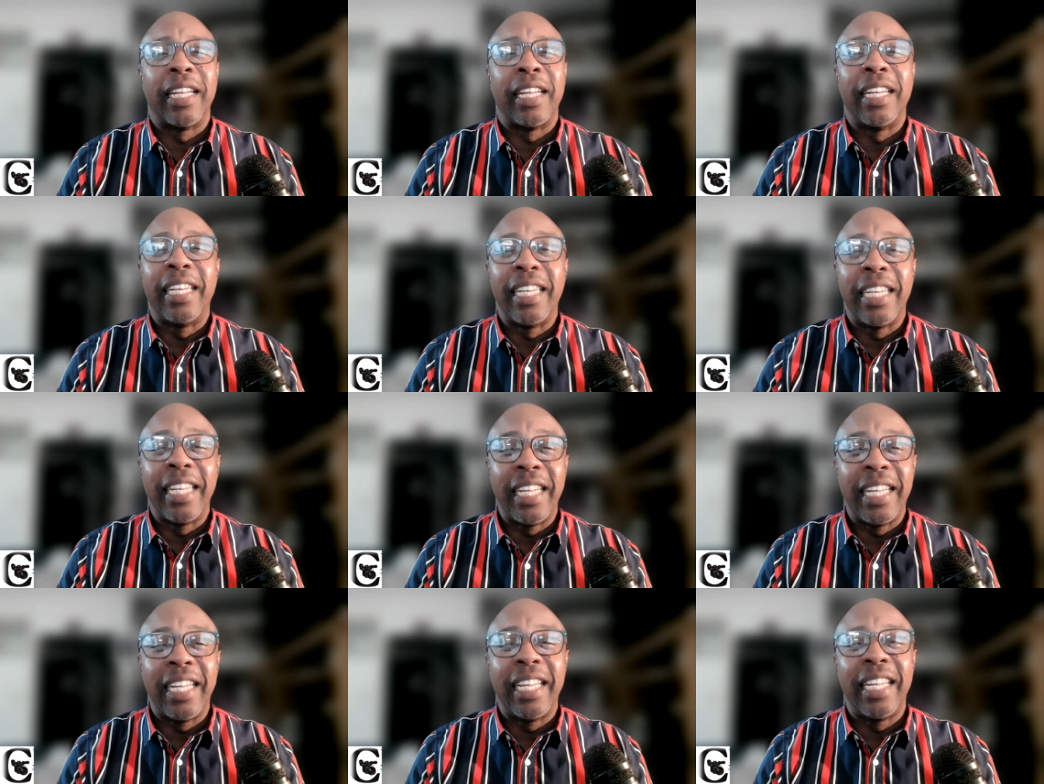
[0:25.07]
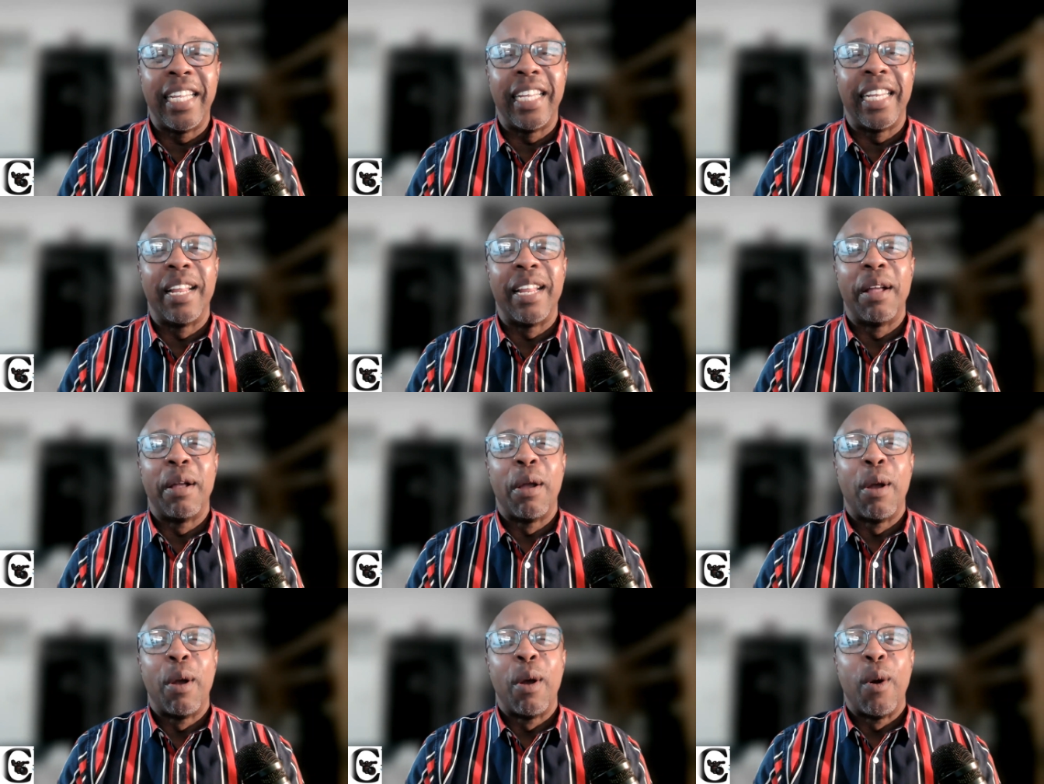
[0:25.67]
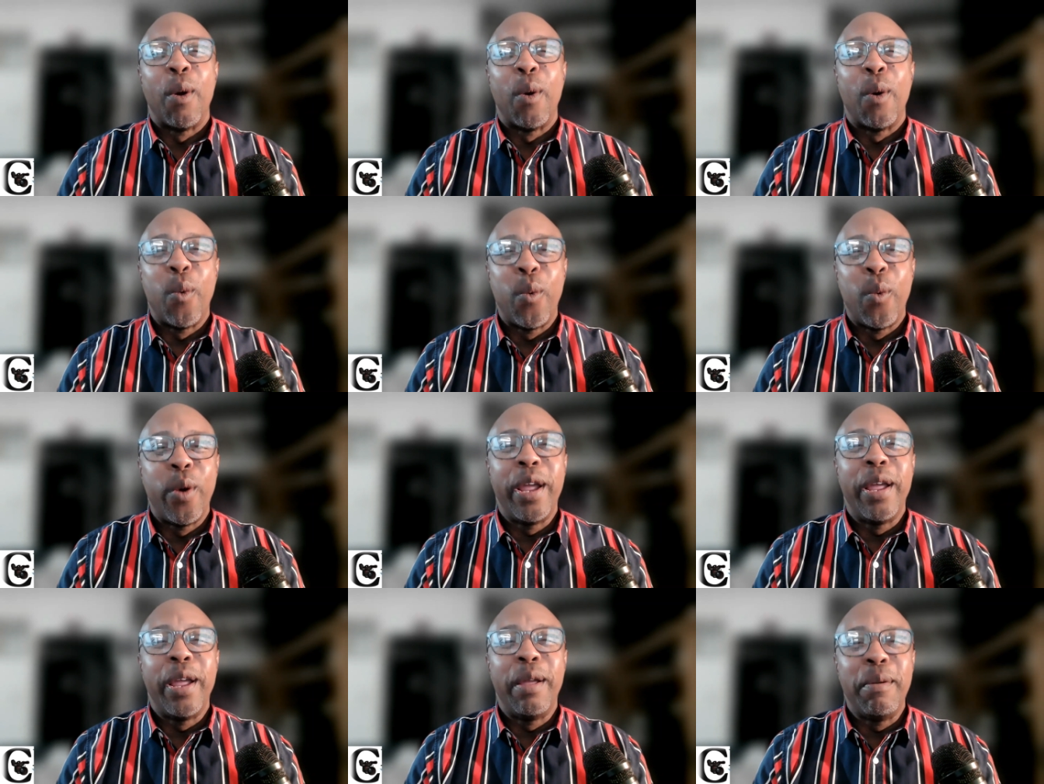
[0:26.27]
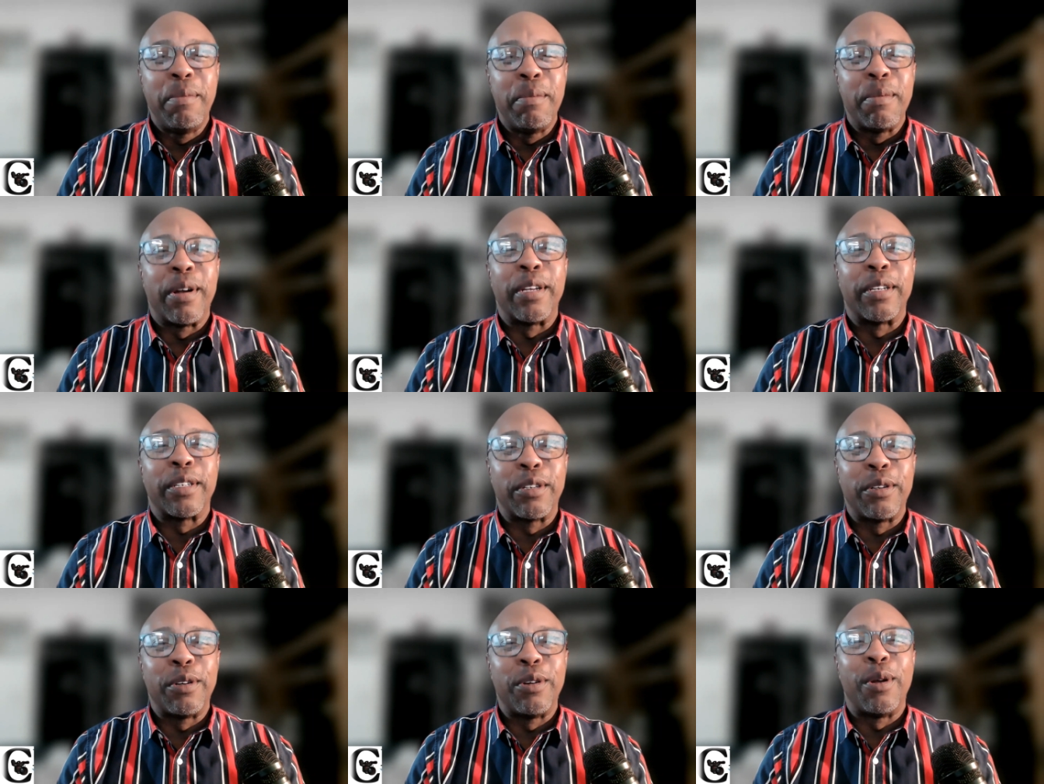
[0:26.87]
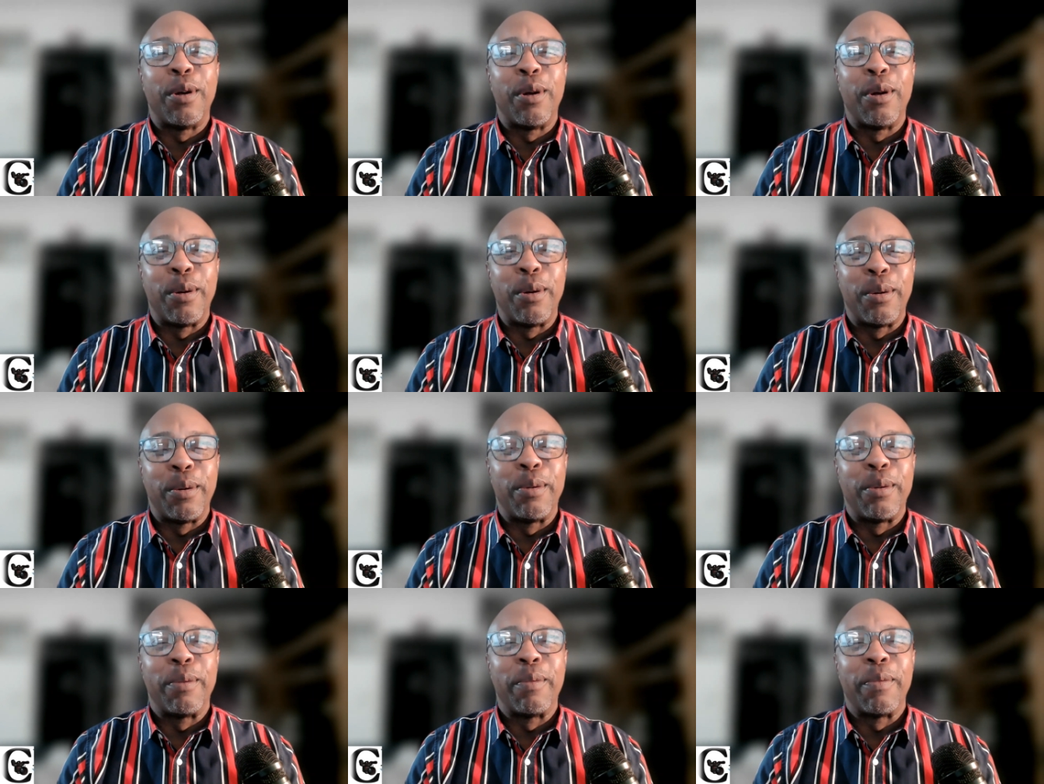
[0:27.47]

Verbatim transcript: Indeed, we must know,